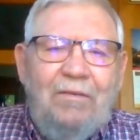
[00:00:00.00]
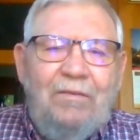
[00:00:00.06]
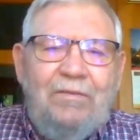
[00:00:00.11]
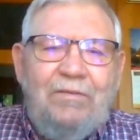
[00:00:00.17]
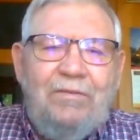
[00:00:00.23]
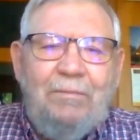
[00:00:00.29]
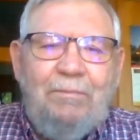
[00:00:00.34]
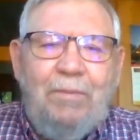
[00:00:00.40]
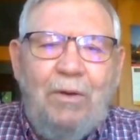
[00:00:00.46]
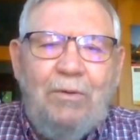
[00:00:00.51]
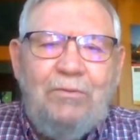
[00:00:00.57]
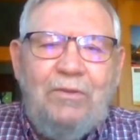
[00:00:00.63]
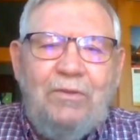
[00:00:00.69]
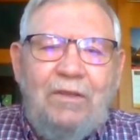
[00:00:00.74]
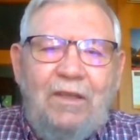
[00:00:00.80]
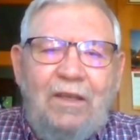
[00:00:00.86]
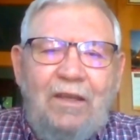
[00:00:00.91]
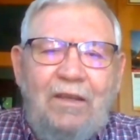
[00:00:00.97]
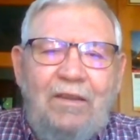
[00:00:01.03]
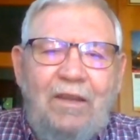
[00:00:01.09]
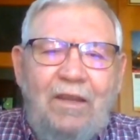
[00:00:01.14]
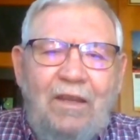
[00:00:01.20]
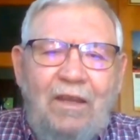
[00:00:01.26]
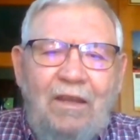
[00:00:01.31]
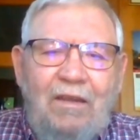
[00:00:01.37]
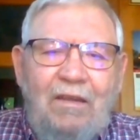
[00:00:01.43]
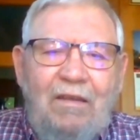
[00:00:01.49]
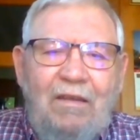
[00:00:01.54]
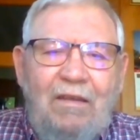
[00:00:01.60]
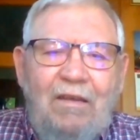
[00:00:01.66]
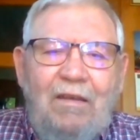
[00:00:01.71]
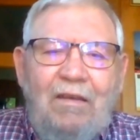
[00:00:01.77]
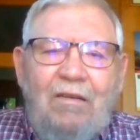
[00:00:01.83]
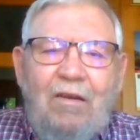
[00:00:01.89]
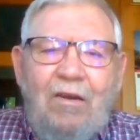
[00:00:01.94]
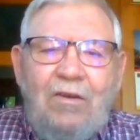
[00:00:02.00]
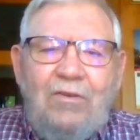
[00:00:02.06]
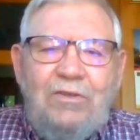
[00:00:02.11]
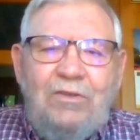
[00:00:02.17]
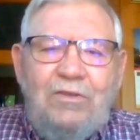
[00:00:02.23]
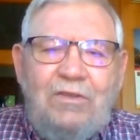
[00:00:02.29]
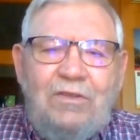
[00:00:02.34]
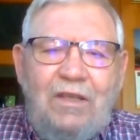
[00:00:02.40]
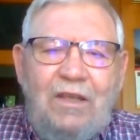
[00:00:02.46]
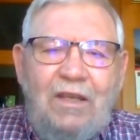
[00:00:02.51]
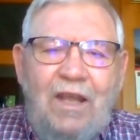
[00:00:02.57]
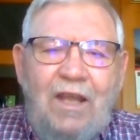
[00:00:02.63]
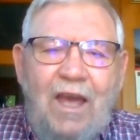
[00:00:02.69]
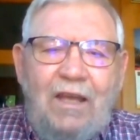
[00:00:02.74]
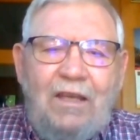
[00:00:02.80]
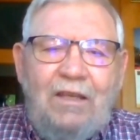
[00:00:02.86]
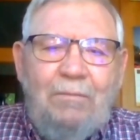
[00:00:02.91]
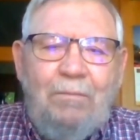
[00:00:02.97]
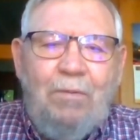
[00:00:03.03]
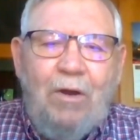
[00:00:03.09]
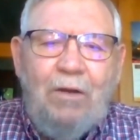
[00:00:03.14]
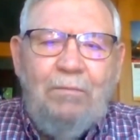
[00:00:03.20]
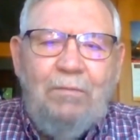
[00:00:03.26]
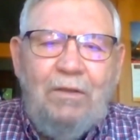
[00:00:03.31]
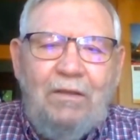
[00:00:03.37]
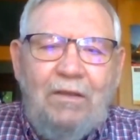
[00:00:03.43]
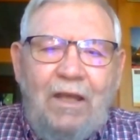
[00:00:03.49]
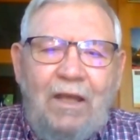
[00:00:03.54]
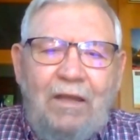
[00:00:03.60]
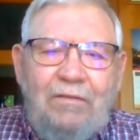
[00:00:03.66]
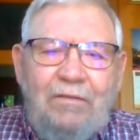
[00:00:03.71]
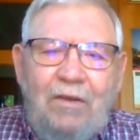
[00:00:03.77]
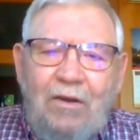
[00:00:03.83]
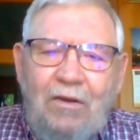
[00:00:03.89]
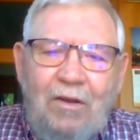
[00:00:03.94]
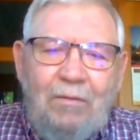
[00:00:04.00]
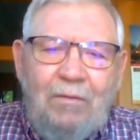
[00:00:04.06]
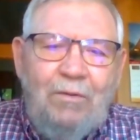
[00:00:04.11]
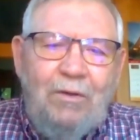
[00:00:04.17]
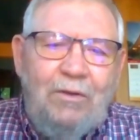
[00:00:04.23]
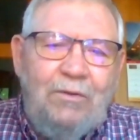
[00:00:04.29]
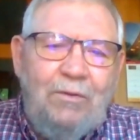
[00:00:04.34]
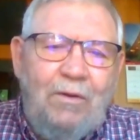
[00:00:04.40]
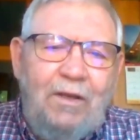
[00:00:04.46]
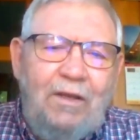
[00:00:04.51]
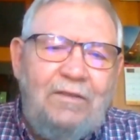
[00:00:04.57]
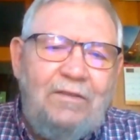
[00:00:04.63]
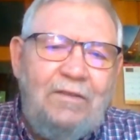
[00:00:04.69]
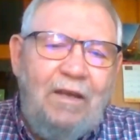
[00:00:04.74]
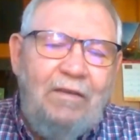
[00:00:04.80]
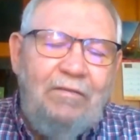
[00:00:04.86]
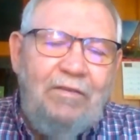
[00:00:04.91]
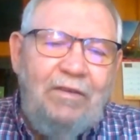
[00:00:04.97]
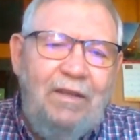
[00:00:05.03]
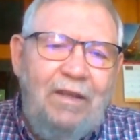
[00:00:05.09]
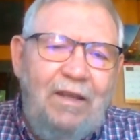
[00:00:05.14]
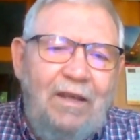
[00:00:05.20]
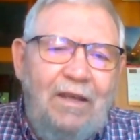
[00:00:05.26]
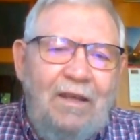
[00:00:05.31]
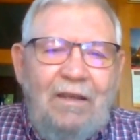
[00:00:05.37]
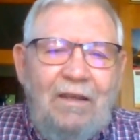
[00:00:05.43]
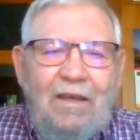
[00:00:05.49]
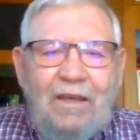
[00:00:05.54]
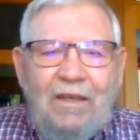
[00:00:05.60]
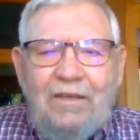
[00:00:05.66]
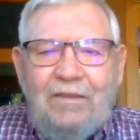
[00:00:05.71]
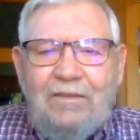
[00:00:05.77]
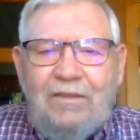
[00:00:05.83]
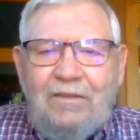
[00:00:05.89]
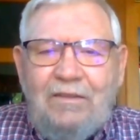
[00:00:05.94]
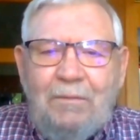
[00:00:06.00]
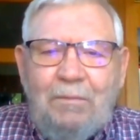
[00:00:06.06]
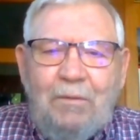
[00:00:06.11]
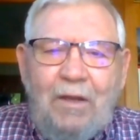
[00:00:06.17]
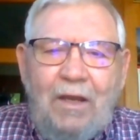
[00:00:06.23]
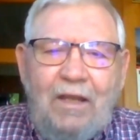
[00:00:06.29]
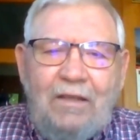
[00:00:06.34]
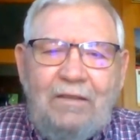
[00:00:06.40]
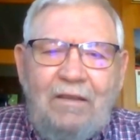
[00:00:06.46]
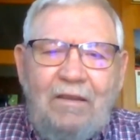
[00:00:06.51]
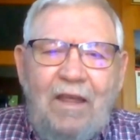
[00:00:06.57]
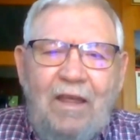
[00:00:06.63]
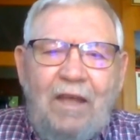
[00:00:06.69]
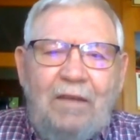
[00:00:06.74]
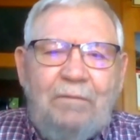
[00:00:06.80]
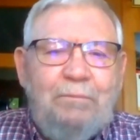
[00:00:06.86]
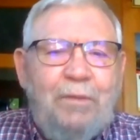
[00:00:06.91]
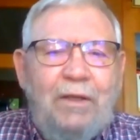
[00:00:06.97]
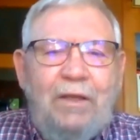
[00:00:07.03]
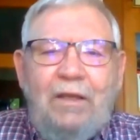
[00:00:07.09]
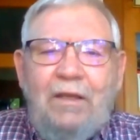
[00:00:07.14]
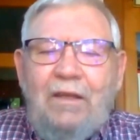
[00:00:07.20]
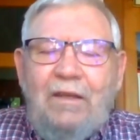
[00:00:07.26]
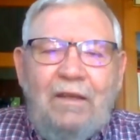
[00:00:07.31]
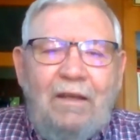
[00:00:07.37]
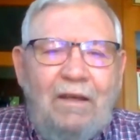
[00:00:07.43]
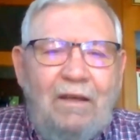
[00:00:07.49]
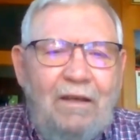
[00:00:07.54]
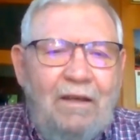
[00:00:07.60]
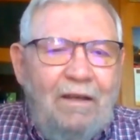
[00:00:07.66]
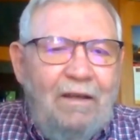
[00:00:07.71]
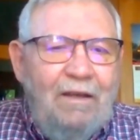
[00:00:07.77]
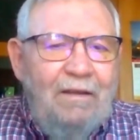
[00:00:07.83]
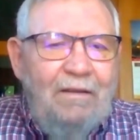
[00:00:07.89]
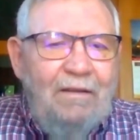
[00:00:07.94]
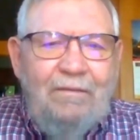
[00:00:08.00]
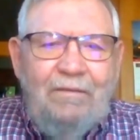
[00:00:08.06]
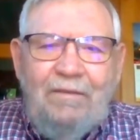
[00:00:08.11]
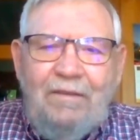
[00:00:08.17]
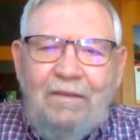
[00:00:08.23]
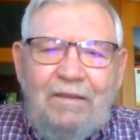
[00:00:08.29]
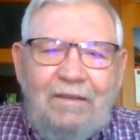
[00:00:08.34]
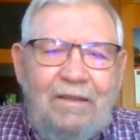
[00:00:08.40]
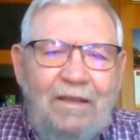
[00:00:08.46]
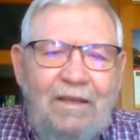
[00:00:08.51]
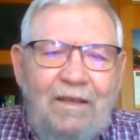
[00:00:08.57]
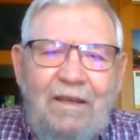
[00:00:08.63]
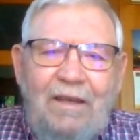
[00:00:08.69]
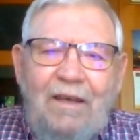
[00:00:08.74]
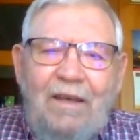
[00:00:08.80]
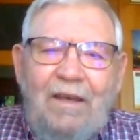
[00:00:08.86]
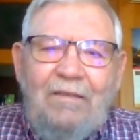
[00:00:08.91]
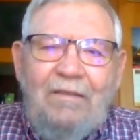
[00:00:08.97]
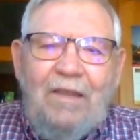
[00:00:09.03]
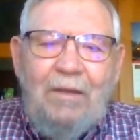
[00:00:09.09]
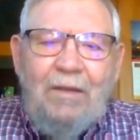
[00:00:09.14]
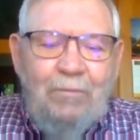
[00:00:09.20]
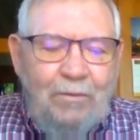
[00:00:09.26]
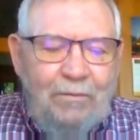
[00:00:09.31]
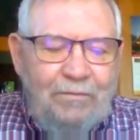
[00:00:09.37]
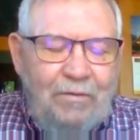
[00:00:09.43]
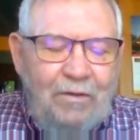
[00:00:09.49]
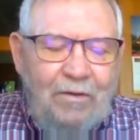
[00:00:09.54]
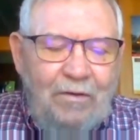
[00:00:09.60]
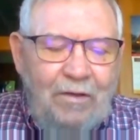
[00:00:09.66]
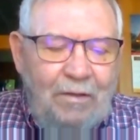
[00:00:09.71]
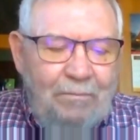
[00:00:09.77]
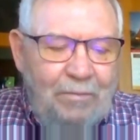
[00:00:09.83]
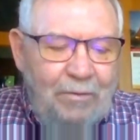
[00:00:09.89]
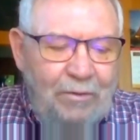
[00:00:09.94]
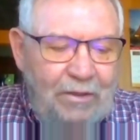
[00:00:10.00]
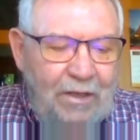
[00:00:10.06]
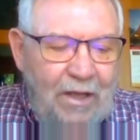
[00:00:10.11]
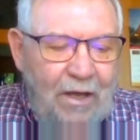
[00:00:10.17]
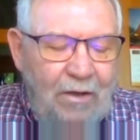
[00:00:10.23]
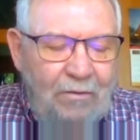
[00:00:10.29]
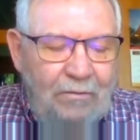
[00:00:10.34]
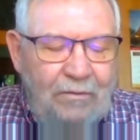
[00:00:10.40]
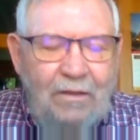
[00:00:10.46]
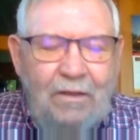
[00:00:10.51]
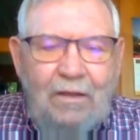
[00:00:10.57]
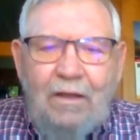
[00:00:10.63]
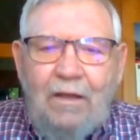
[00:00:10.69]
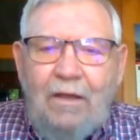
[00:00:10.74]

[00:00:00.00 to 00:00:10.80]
supposedly the Argentine Ag Department had their number at 27. I guess a tip of the hat to that, but uh, they moved their number down.